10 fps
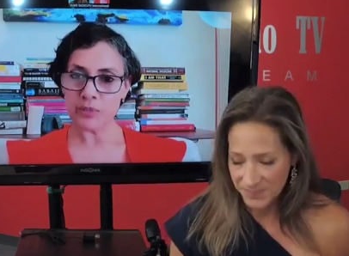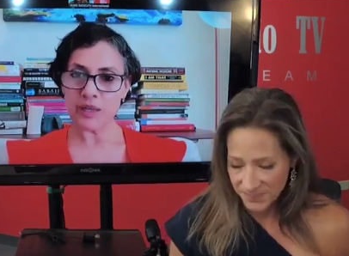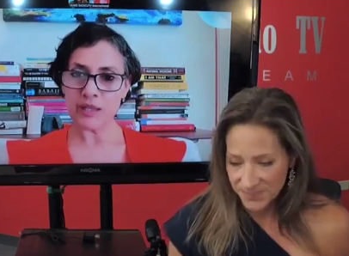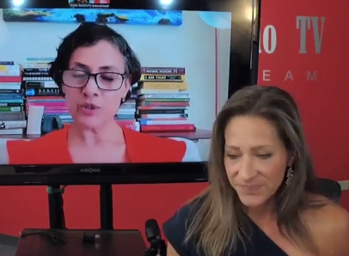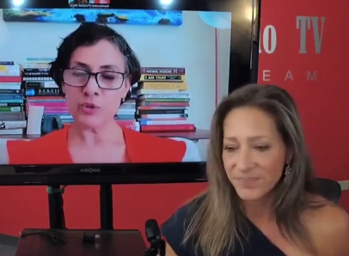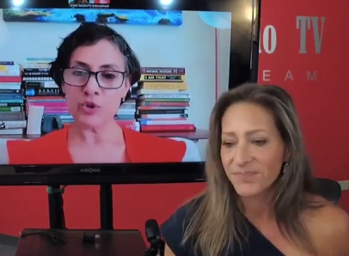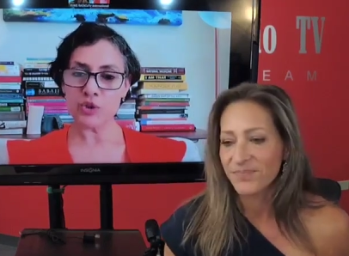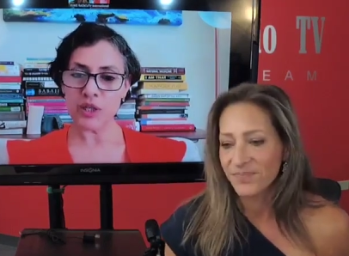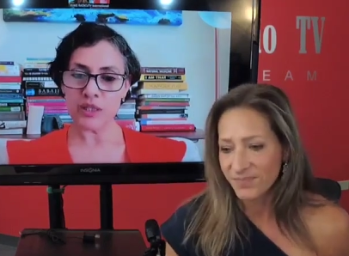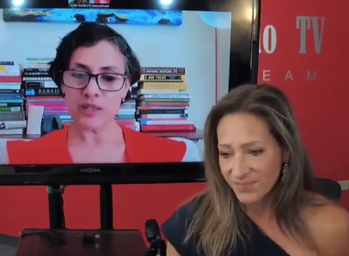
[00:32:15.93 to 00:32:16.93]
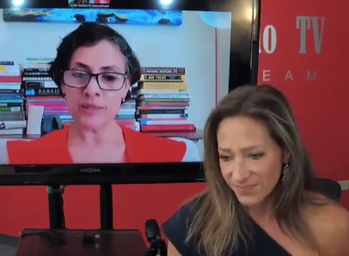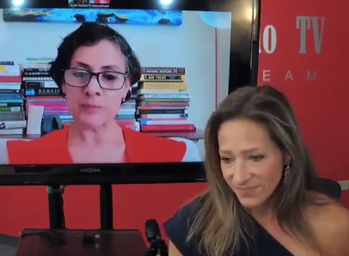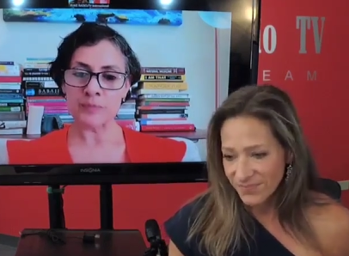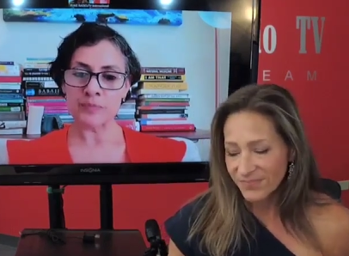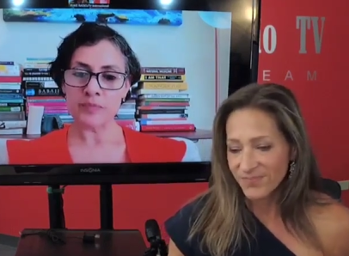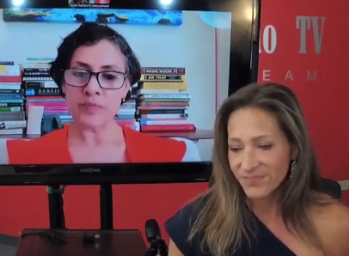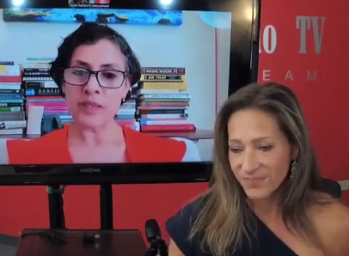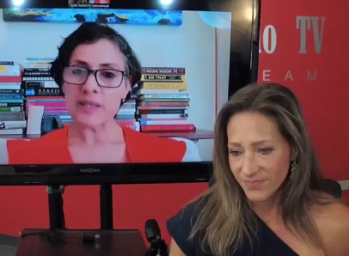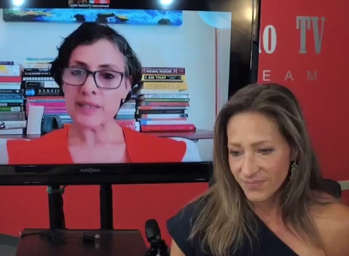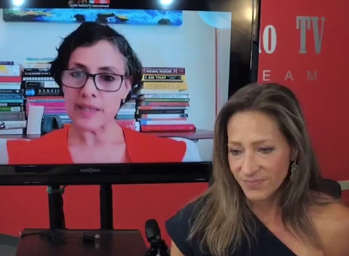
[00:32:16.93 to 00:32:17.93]
Speaker 1: management, stress,
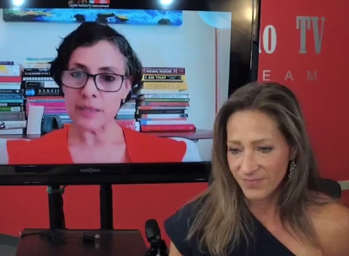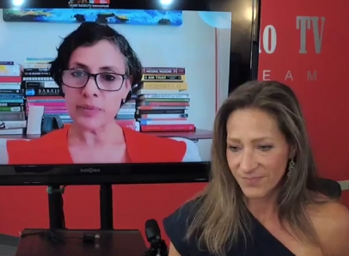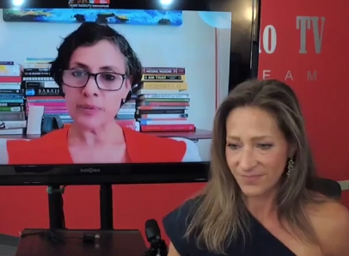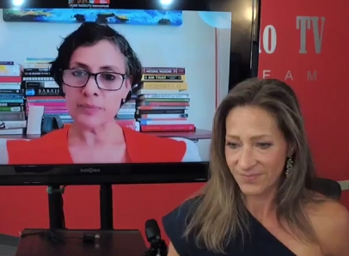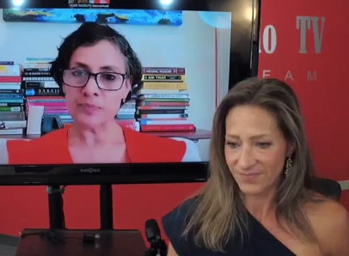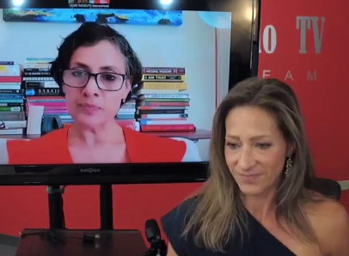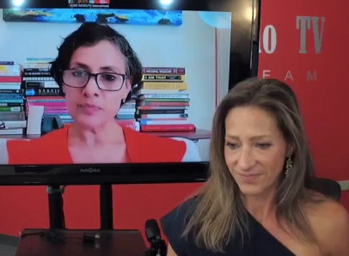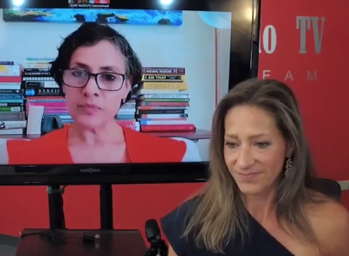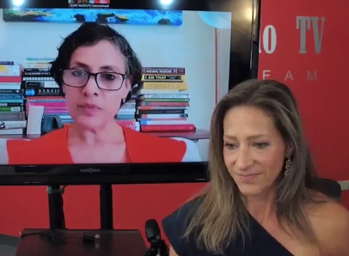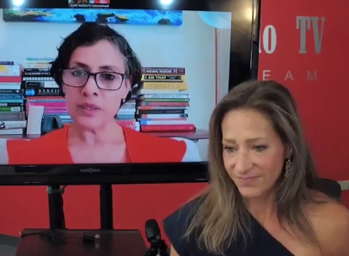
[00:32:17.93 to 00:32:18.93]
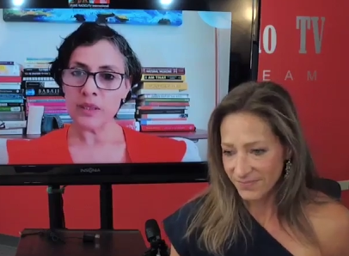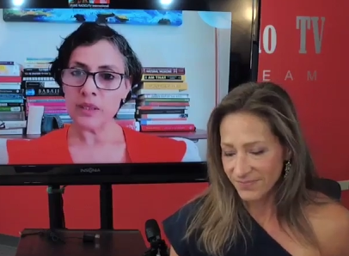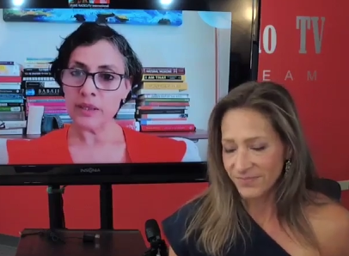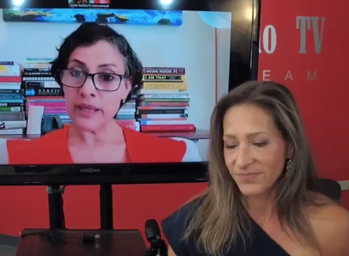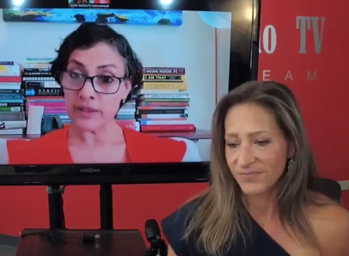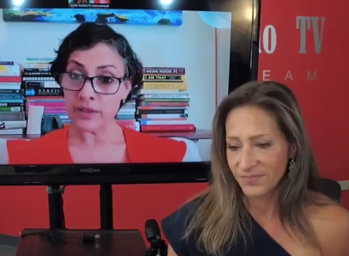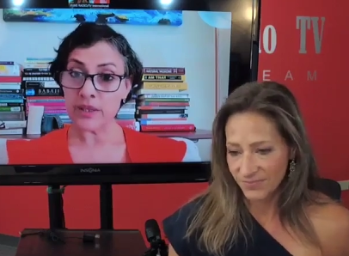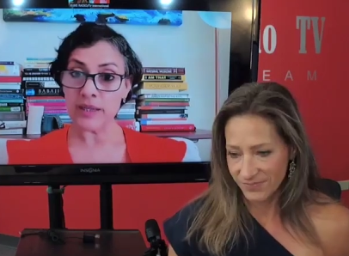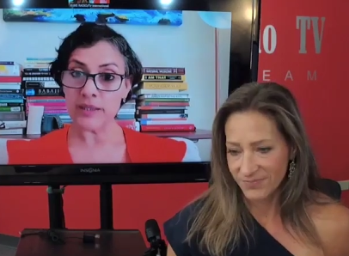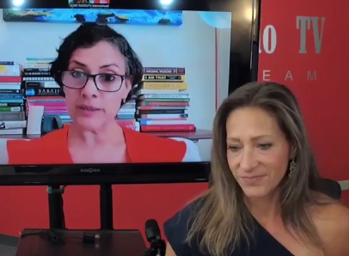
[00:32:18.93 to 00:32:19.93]
sleep, mm-hmm. uh,
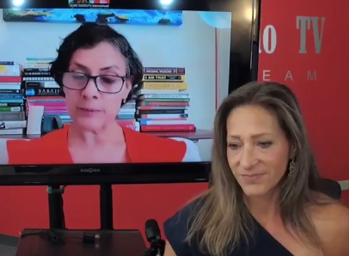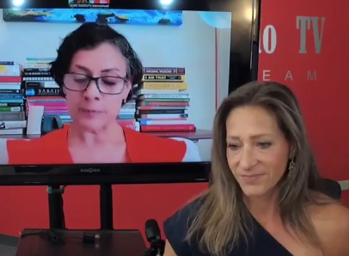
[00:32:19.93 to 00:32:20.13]
exercise,